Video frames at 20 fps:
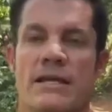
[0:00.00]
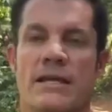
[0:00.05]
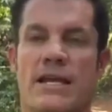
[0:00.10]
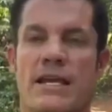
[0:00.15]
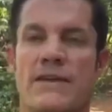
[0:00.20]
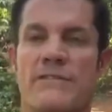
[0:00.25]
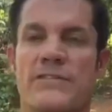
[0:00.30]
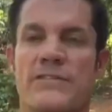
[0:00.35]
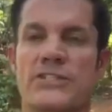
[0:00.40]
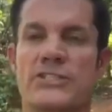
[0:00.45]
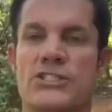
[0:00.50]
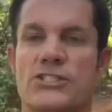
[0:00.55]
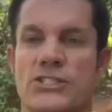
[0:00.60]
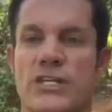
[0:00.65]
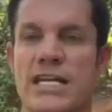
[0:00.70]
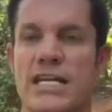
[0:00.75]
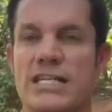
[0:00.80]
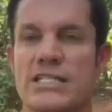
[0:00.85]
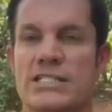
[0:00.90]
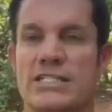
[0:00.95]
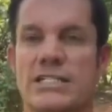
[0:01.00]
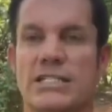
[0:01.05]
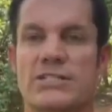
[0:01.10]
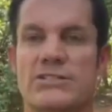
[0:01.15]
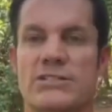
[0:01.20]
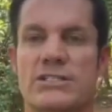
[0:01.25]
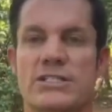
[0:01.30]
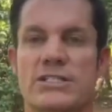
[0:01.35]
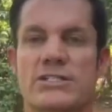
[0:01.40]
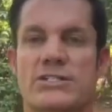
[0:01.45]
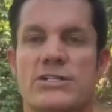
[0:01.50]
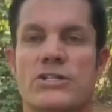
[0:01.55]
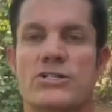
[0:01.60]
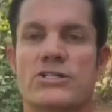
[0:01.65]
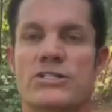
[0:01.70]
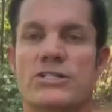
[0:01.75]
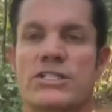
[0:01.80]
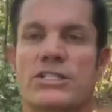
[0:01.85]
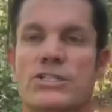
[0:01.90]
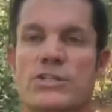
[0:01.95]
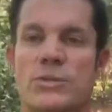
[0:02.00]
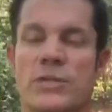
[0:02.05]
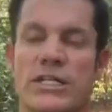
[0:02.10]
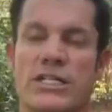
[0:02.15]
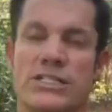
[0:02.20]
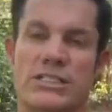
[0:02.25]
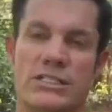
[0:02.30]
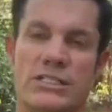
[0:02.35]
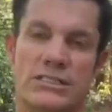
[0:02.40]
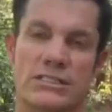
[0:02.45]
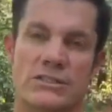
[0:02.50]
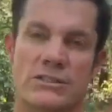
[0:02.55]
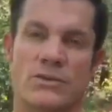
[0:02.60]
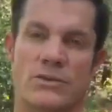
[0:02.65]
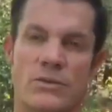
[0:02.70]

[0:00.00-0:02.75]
It can feel strange to enter a social situation